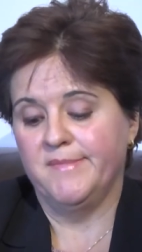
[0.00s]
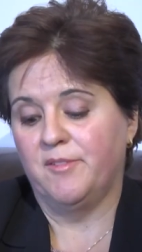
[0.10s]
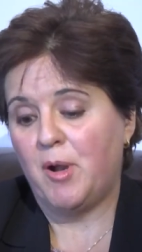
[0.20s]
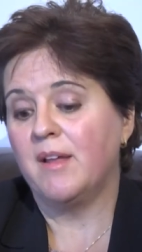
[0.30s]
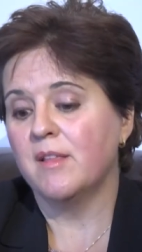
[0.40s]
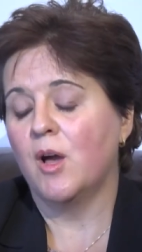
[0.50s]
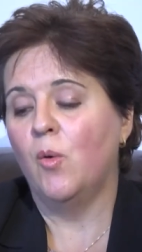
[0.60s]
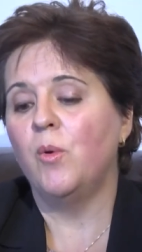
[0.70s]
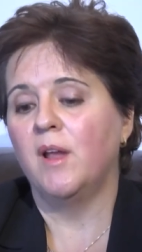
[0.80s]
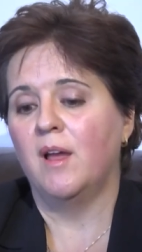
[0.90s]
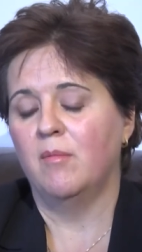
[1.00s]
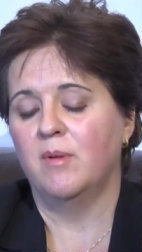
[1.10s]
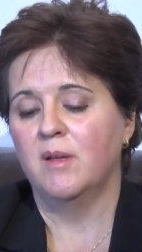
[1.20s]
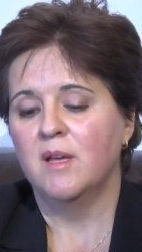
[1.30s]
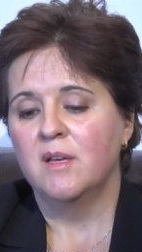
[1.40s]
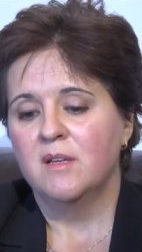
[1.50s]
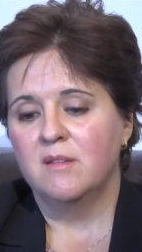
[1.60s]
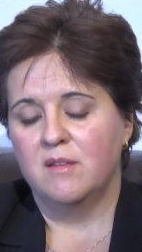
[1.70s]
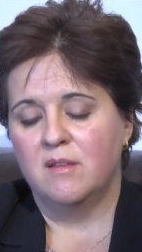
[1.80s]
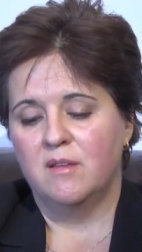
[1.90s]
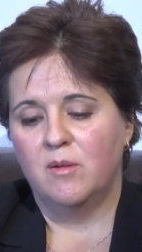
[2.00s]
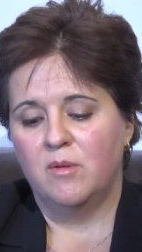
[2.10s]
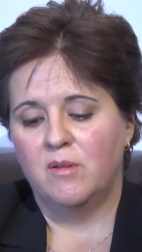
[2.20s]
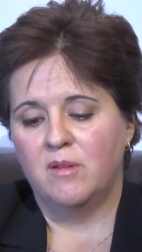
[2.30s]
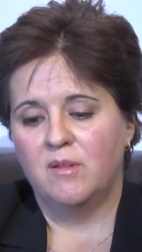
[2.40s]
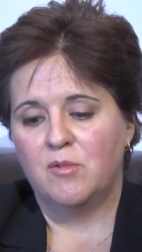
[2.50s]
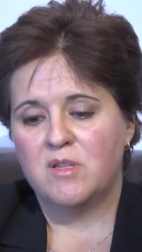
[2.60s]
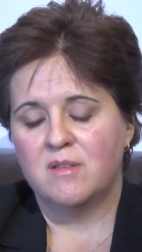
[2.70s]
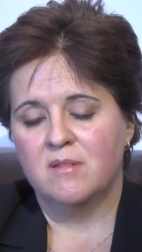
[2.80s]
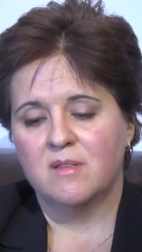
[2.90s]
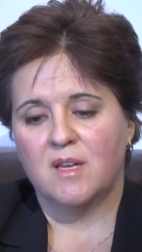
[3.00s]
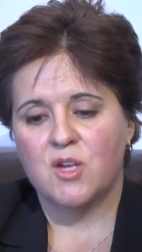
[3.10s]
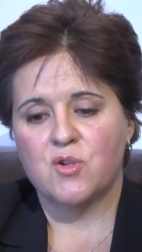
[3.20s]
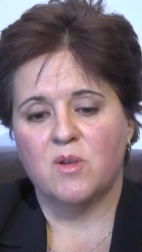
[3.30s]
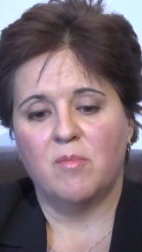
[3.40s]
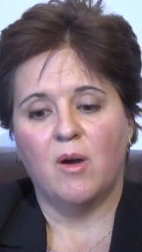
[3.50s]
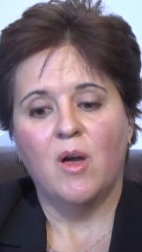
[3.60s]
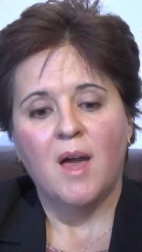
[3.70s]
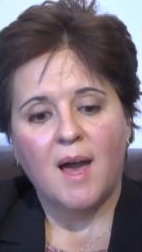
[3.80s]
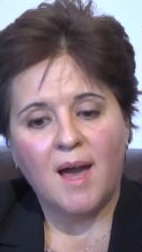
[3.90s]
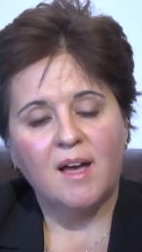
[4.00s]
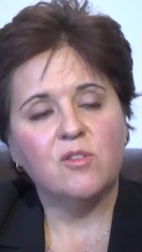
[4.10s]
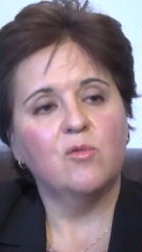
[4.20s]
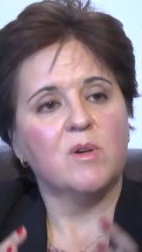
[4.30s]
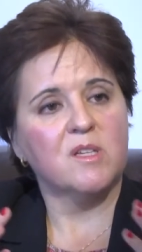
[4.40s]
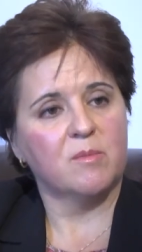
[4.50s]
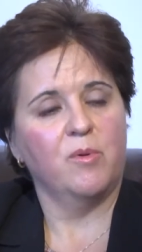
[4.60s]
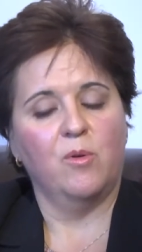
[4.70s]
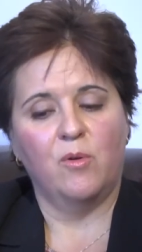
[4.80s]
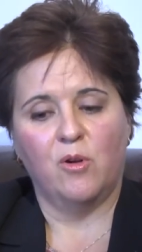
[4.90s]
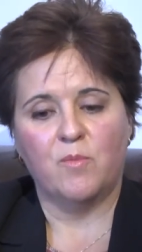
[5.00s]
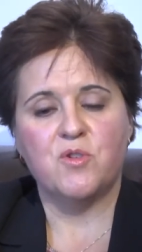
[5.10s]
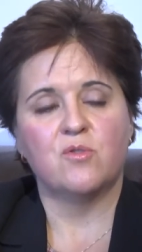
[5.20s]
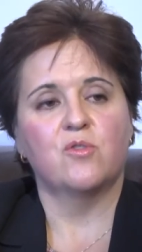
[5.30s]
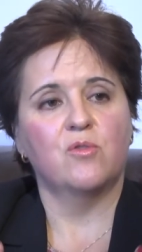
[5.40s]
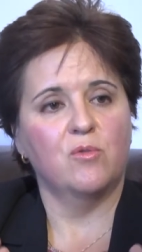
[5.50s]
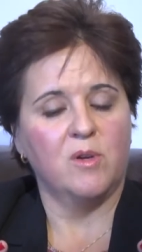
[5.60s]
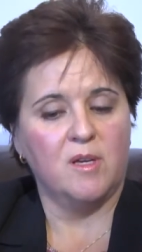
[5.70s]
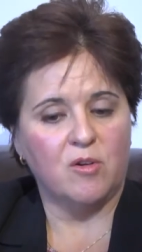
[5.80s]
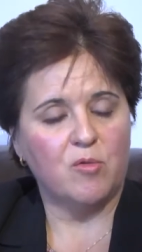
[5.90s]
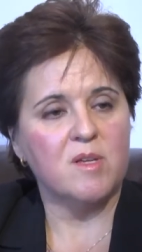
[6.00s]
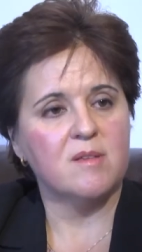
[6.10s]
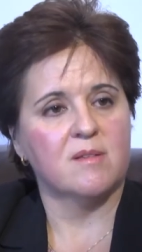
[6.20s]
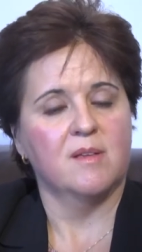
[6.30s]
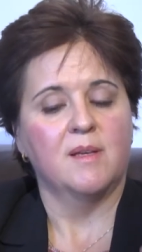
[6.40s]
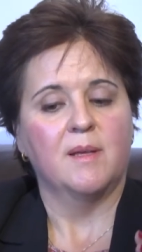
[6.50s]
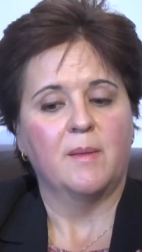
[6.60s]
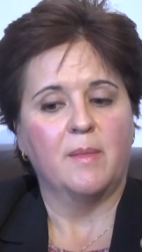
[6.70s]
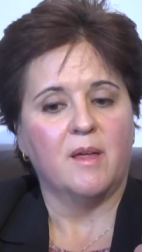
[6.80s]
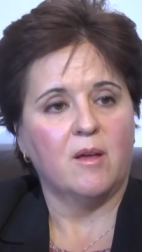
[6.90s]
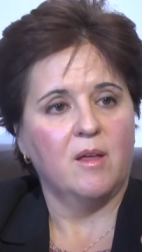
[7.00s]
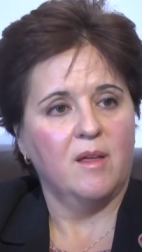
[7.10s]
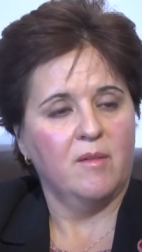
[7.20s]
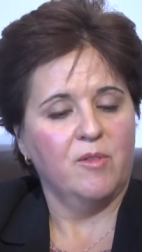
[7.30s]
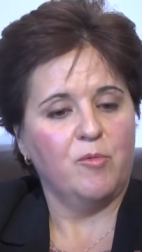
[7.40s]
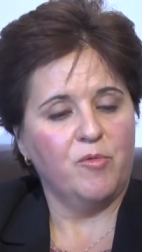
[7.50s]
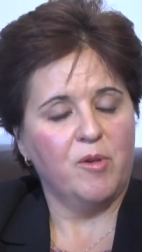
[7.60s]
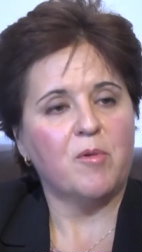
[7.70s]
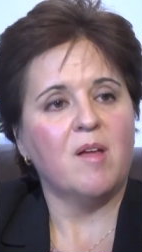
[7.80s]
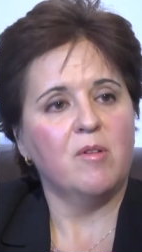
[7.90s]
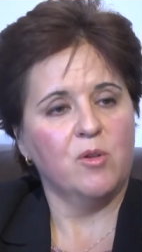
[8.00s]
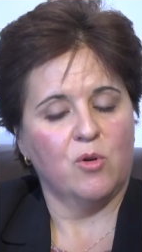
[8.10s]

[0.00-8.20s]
right now we have an interesting discussion about how to explore options to increase the revenue